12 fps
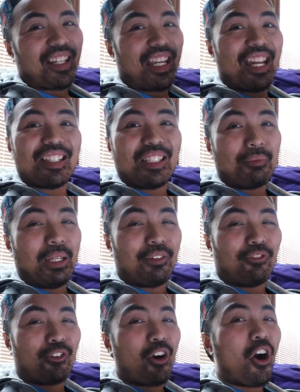I can't speak
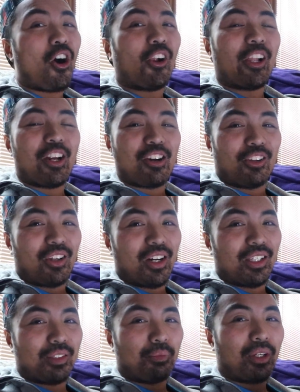for all airlines,